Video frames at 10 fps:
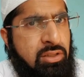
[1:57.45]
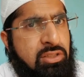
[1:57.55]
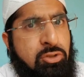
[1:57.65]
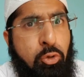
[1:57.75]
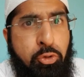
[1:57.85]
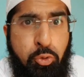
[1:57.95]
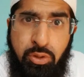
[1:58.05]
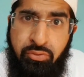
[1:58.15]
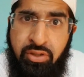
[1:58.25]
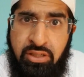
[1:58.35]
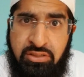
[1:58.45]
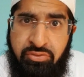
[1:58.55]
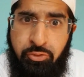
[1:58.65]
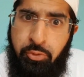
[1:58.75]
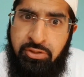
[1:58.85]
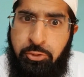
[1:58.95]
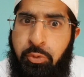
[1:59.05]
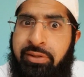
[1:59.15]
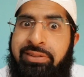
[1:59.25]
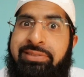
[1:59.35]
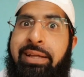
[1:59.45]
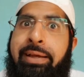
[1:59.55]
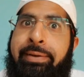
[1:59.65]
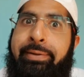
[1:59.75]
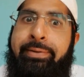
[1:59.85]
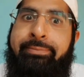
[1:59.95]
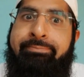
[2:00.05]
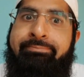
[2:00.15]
there's no universe for us to understand.